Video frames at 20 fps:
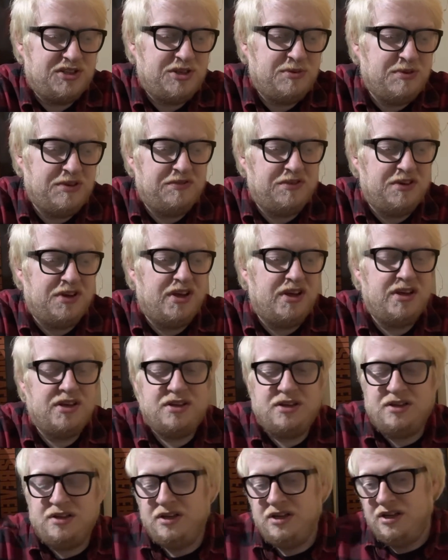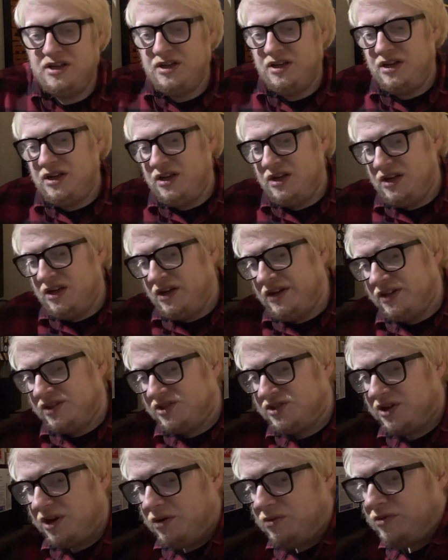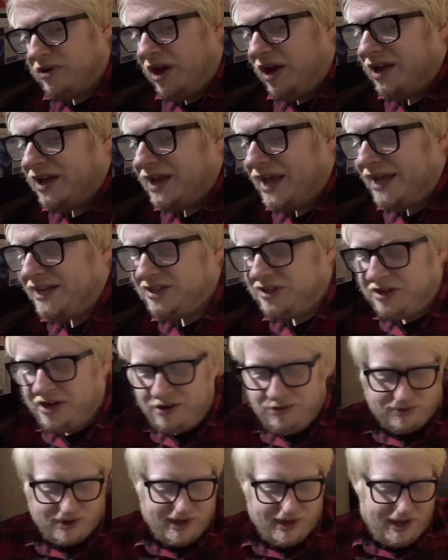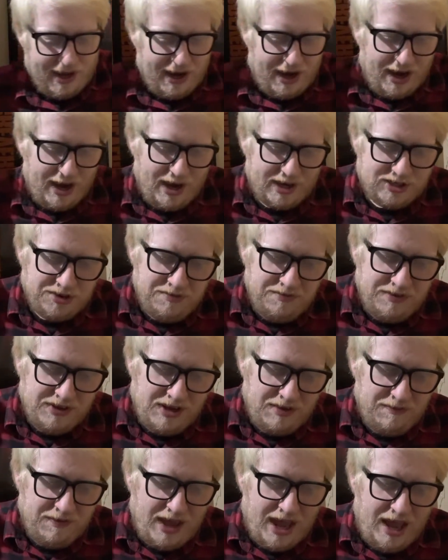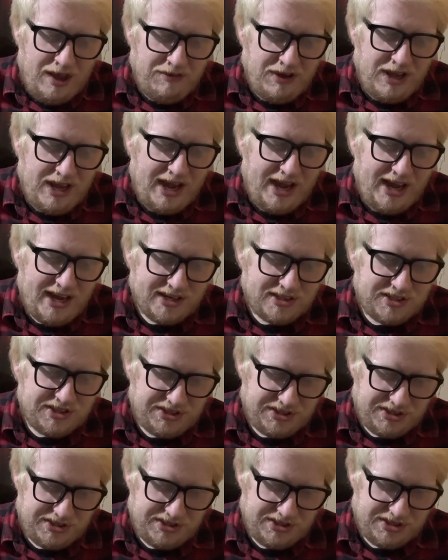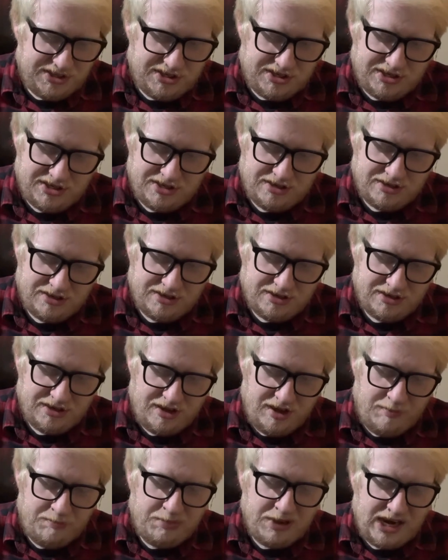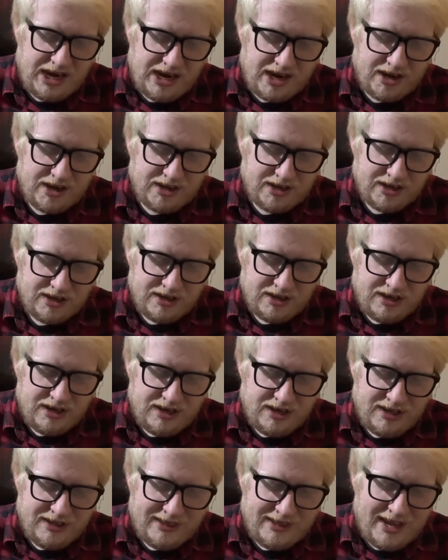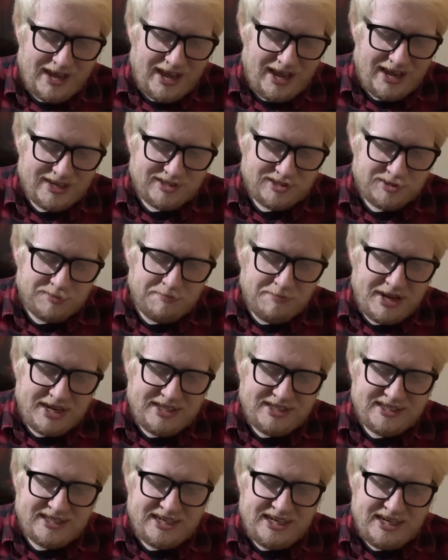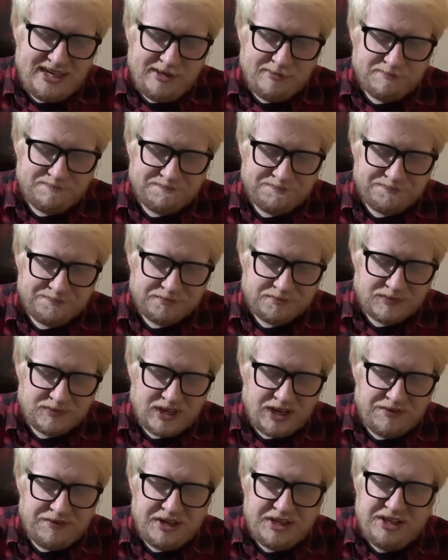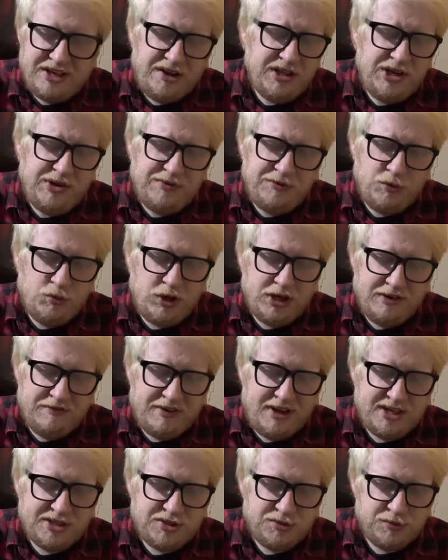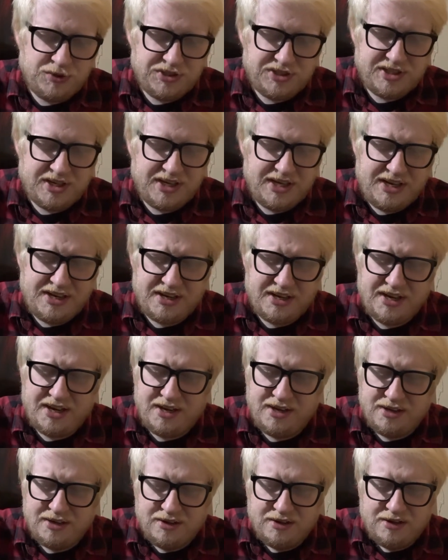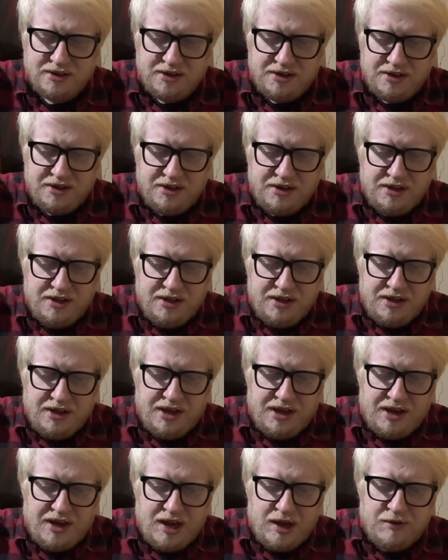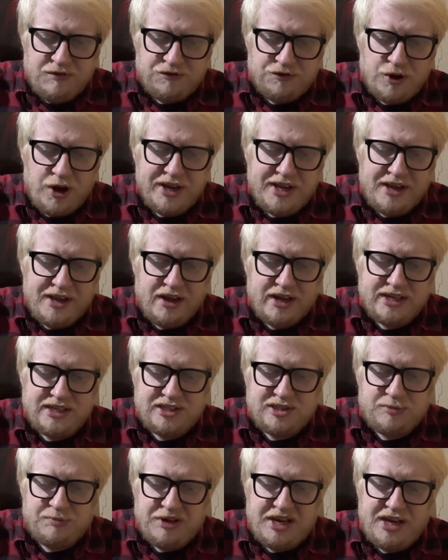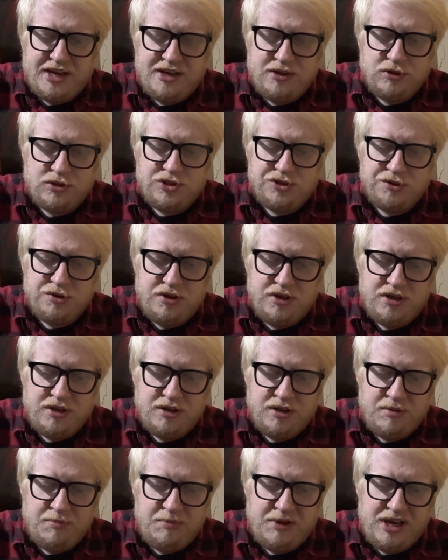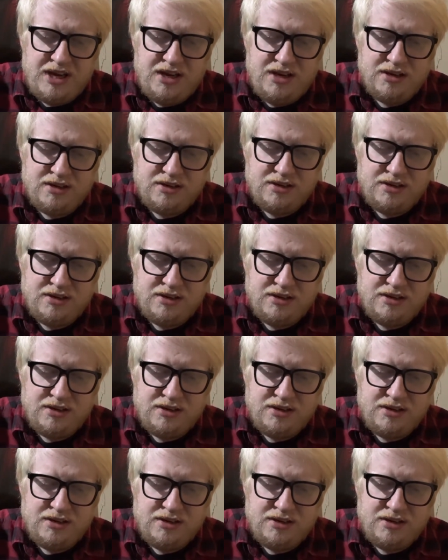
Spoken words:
to be fair. So I don't know, I don't think I've ever had a beer that has mint in it. I think the only other one I've had was like a Freigeist Beer Kultur beer.